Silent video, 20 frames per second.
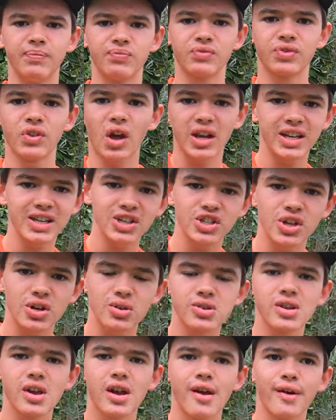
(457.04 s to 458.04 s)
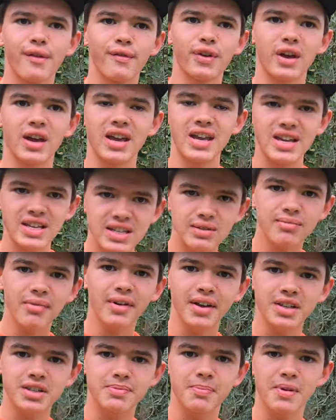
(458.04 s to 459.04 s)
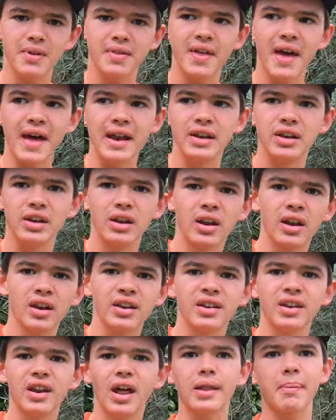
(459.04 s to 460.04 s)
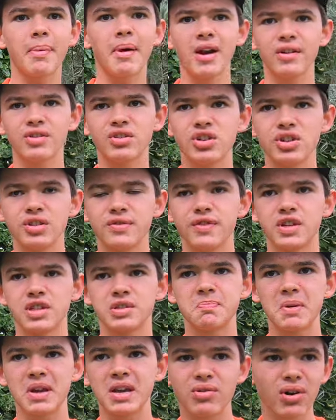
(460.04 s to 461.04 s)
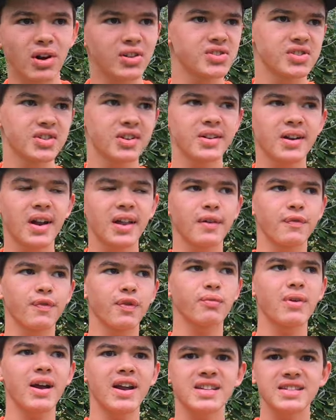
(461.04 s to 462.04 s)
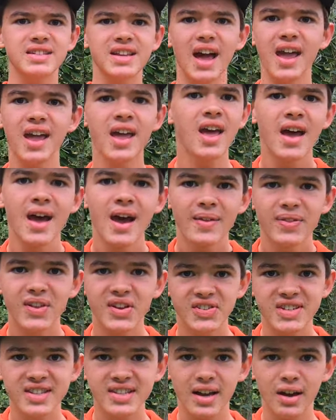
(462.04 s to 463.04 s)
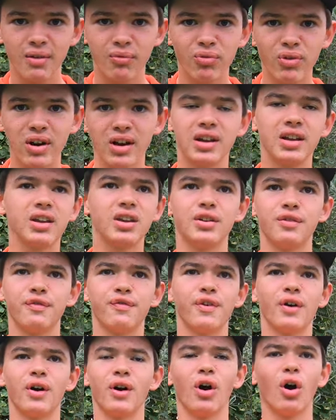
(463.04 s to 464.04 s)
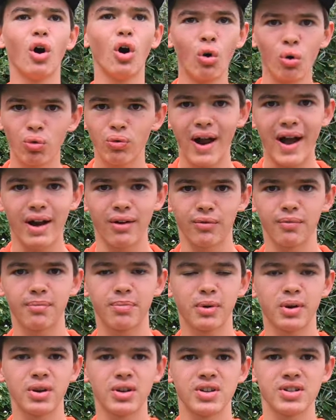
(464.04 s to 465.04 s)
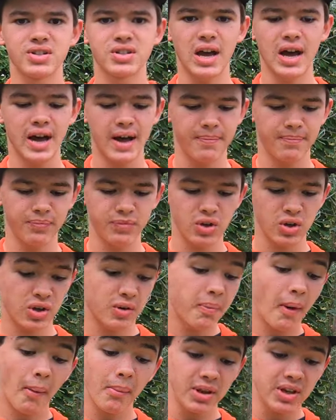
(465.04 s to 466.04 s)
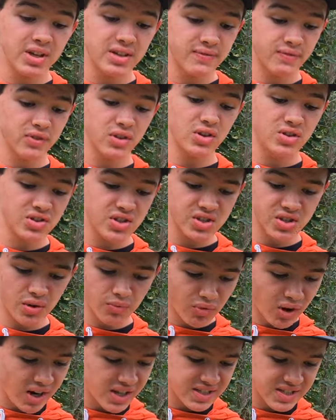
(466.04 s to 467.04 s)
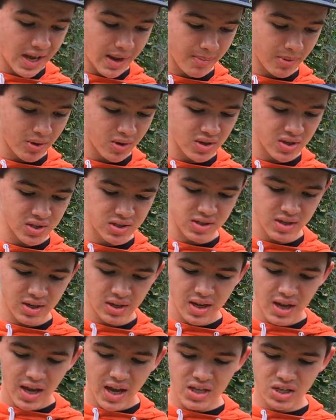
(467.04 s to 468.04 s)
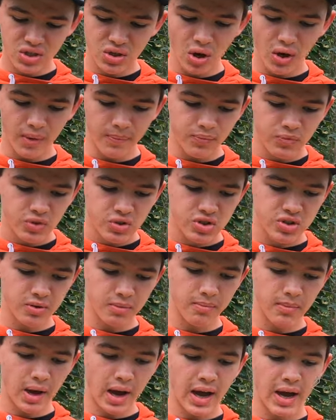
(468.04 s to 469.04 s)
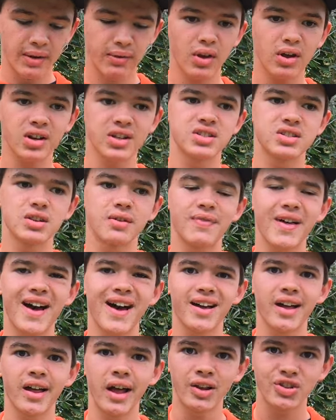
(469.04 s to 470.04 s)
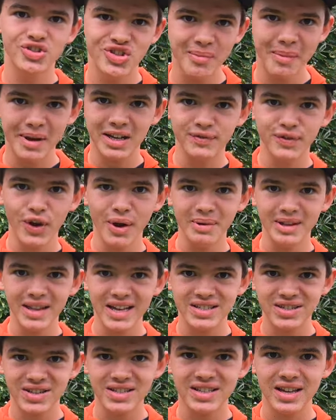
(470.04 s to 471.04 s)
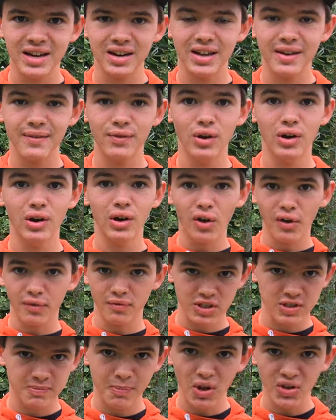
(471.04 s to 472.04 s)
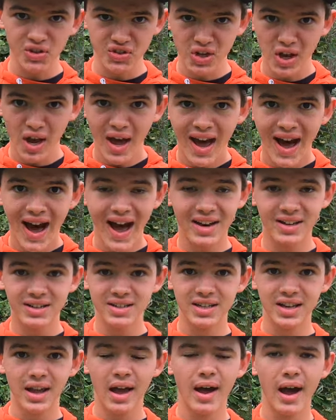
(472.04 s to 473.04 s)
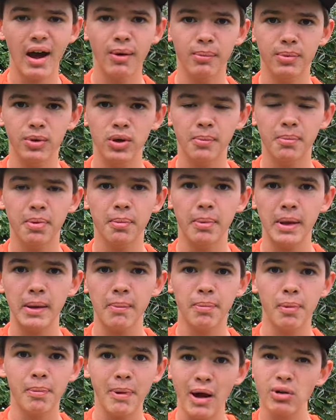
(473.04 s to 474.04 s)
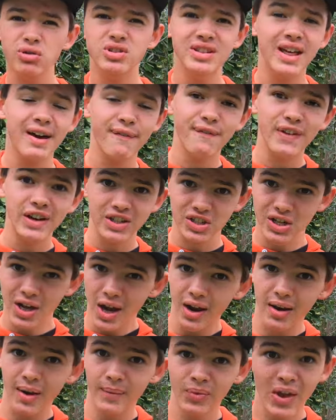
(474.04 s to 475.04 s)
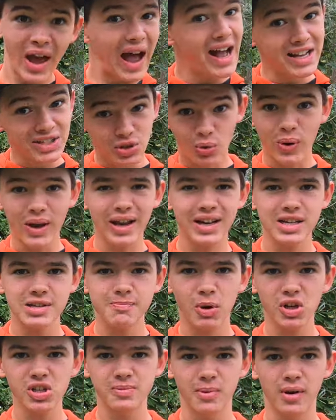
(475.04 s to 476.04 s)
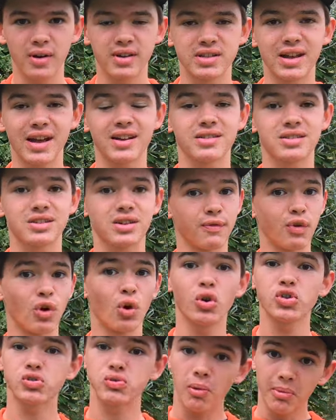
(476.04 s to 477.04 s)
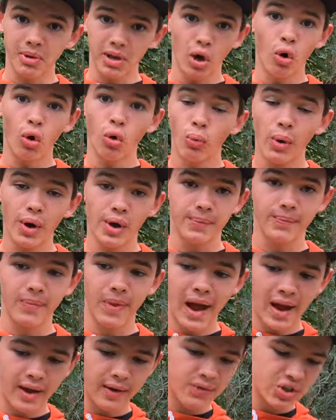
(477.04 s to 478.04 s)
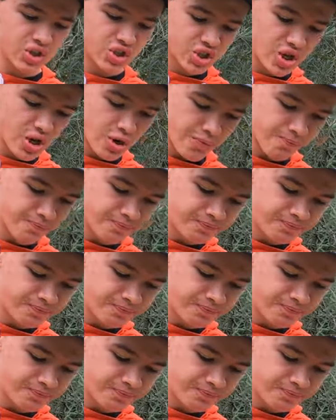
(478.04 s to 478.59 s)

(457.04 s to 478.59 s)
Nike shoes for your easy runs, but then another pair of shoes for your speed runs and another for race day, this is really good for all round, because you could probably even use this on race day, because it's got some nice of that ZoomX foam in there, so it's going to give you a lot of response and to help you be propelled to that finish line as quickly as possible, as that's of course what we all want out of this shoe.